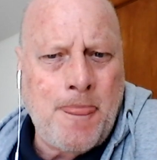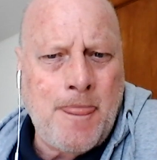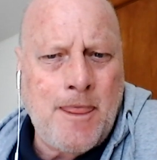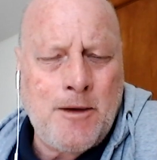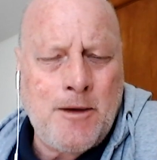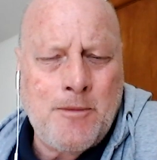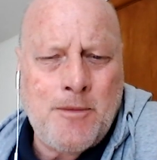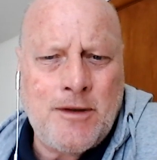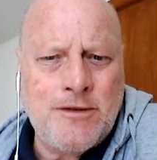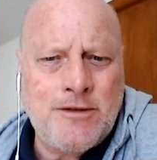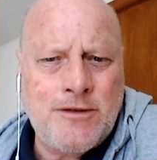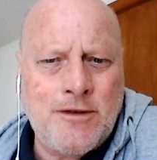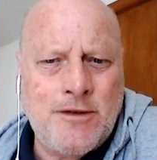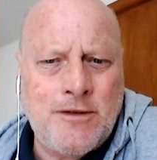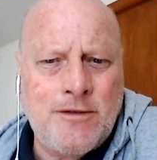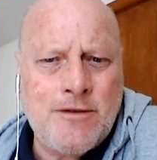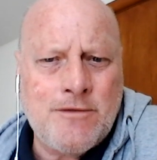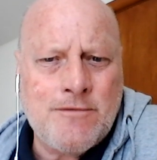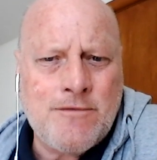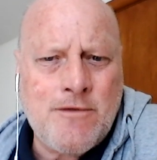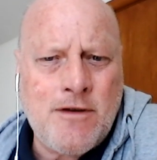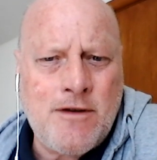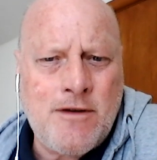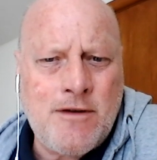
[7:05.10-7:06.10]
The ones on
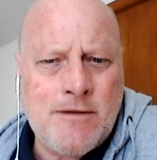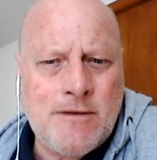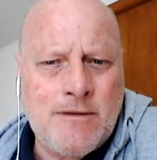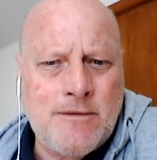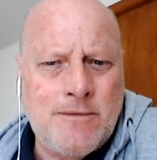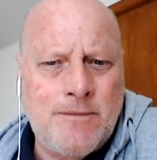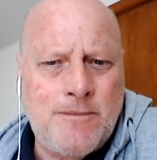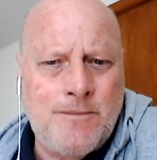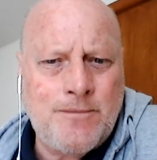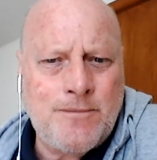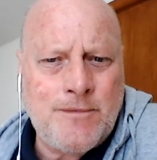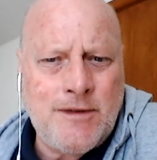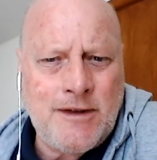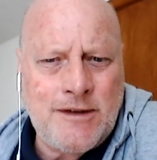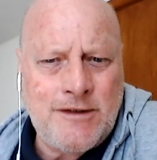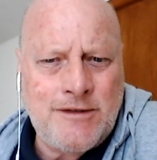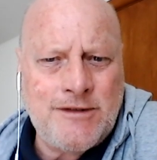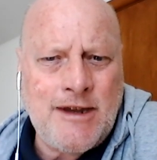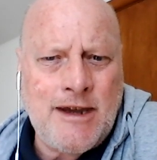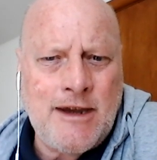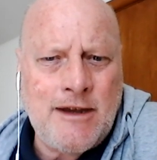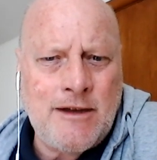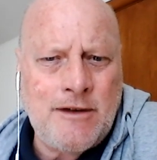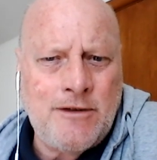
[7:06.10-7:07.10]
the rock, they
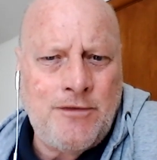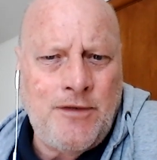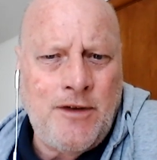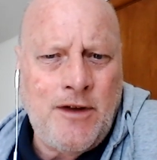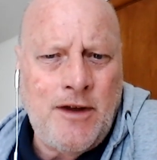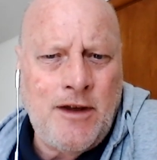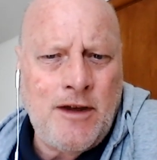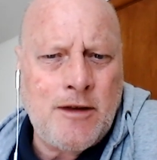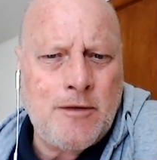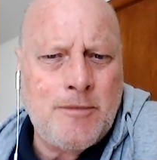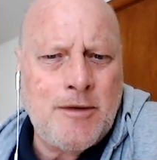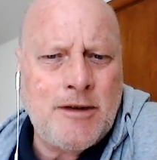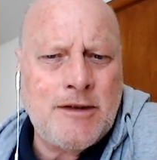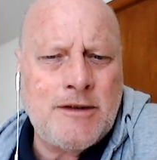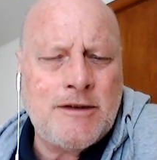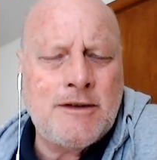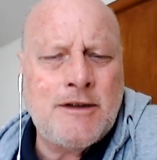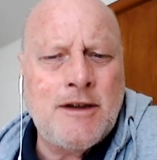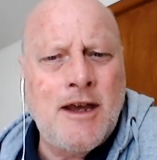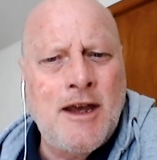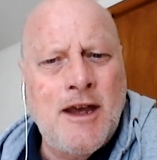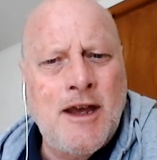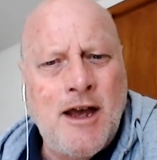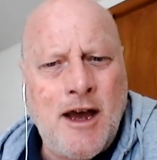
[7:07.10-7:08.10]
stand firm.
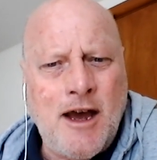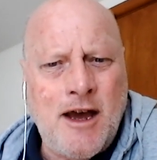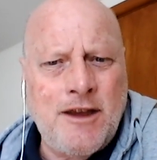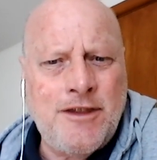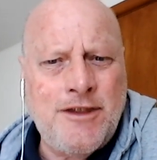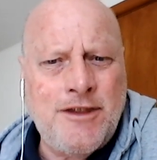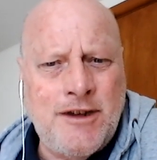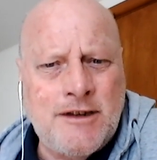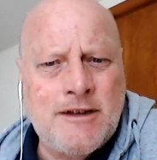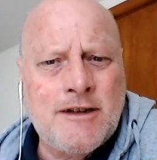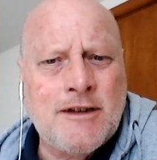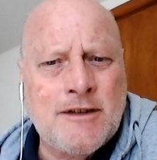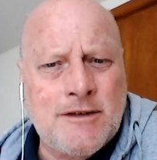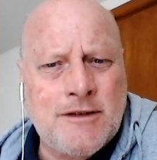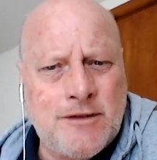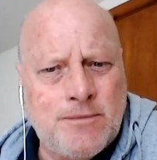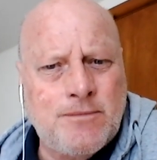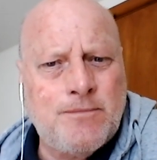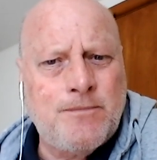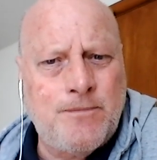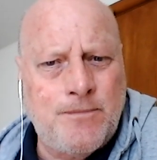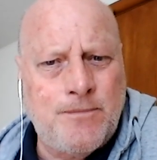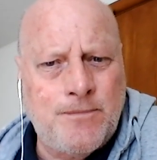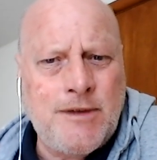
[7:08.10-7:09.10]
And I think that's
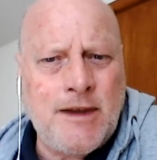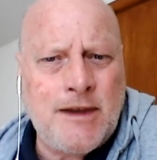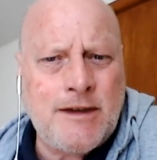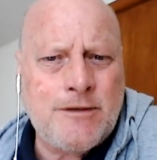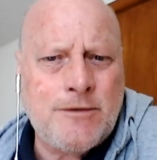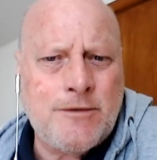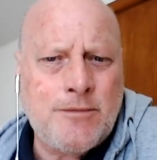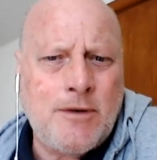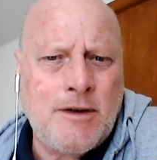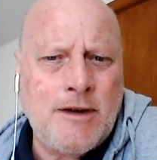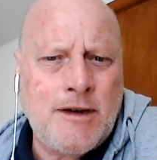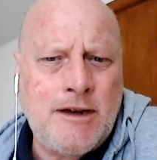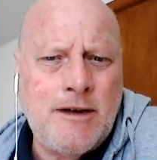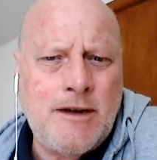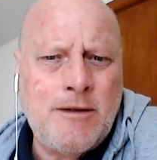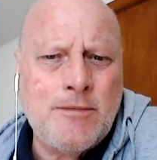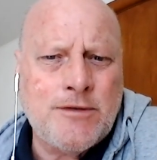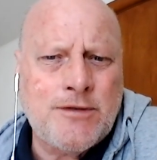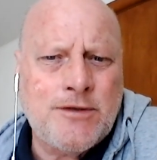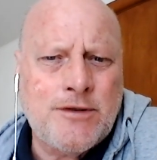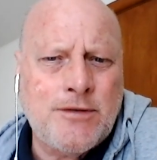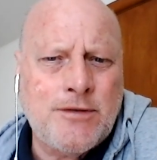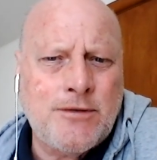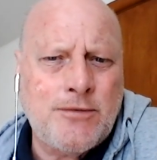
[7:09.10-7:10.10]
what he
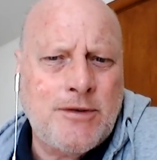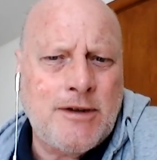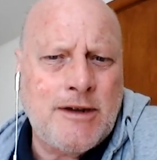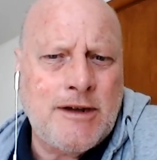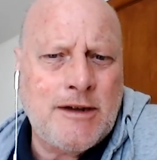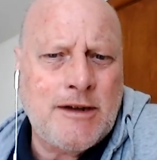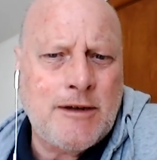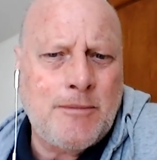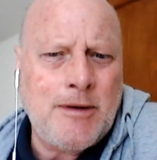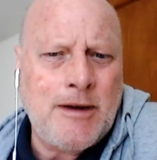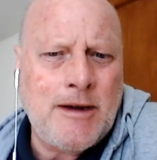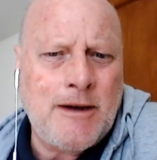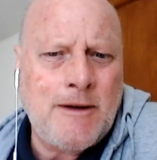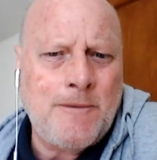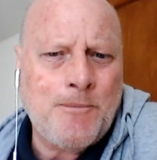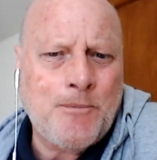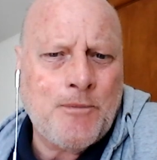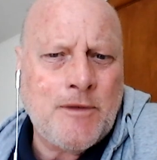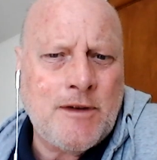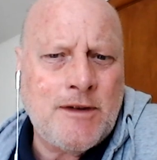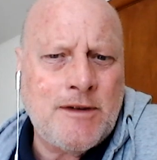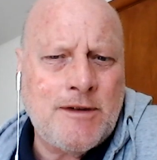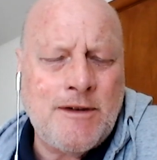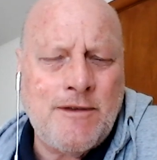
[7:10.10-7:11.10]
was talking about.
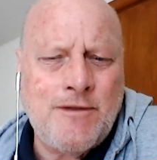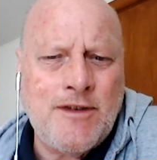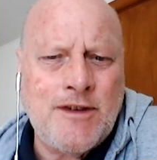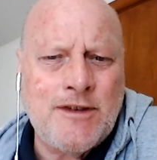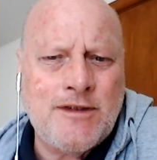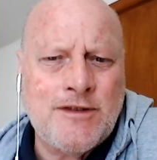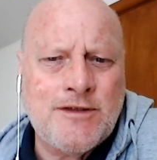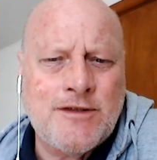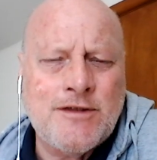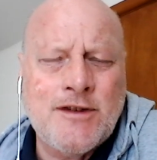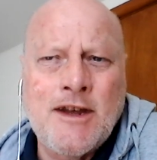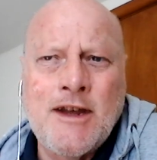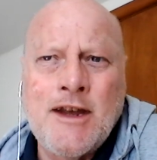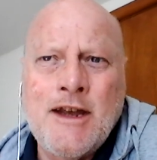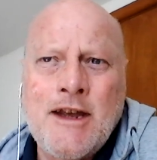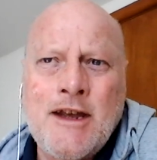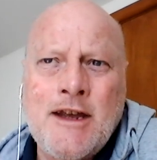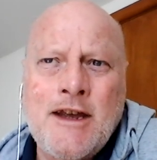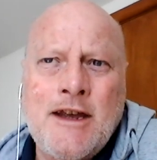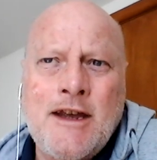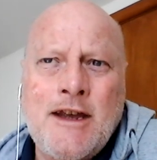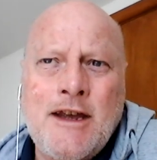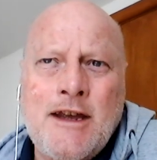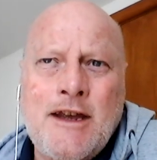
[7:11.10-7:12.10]
Is of this
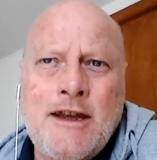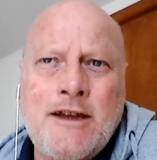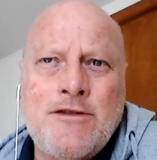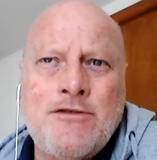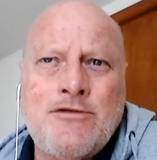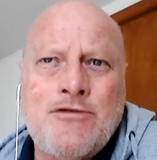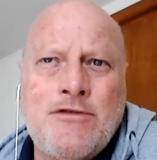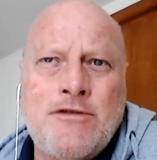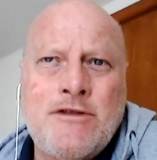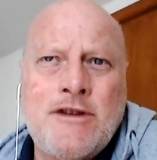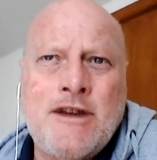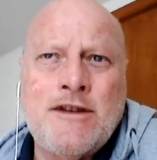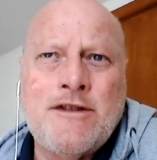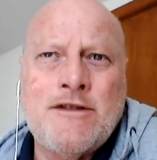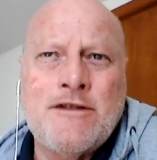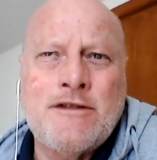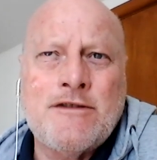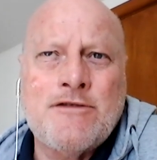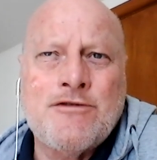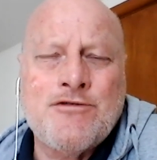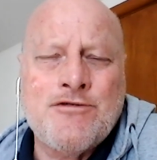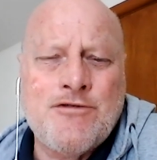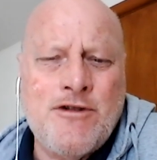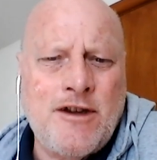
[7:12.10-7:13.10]

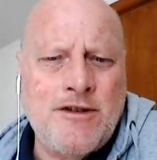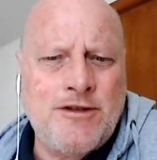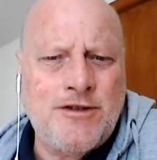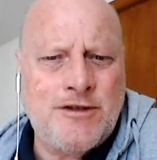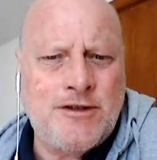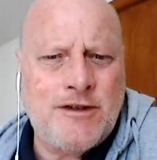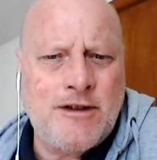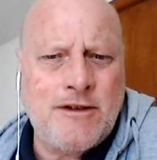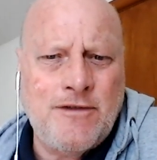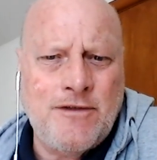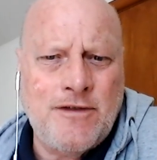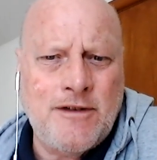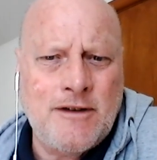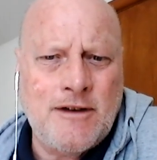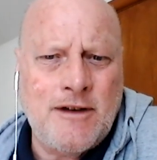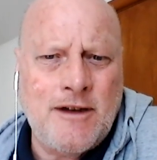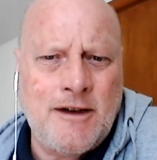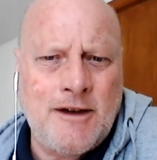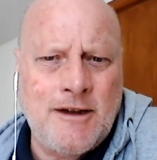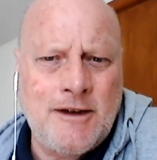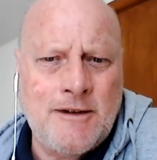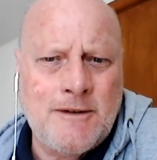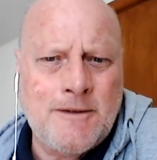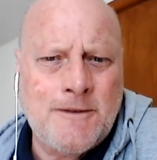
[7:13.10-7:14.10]
trust, if you
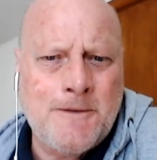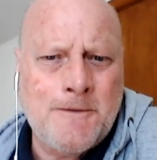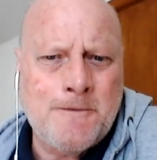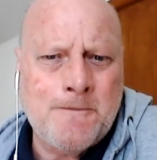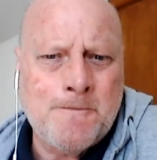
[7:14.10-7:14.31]
like,